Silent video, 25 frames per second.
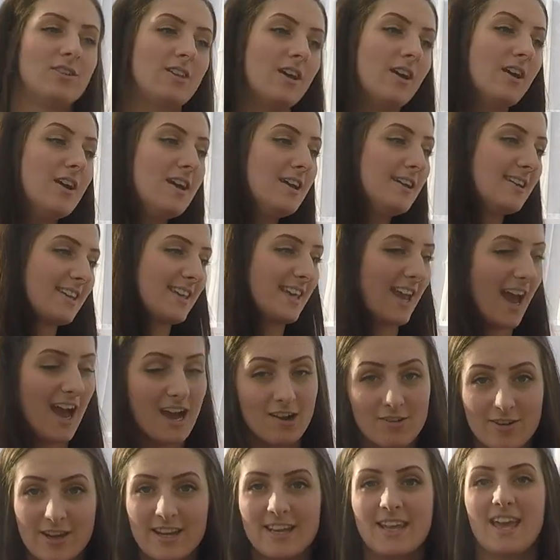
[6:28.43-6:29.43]
You're
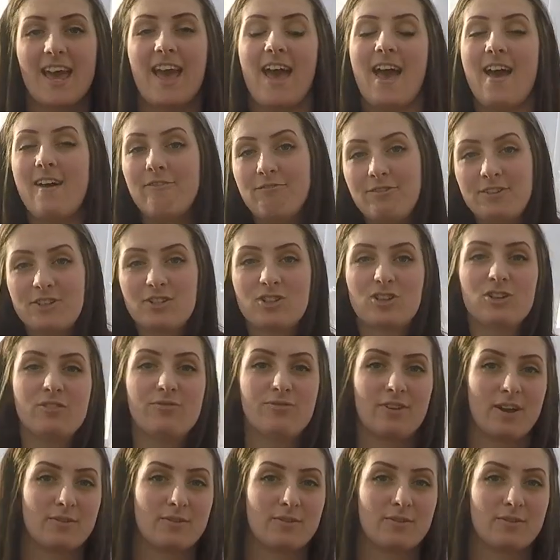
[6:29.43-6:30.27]
carrying it, heavy stuff.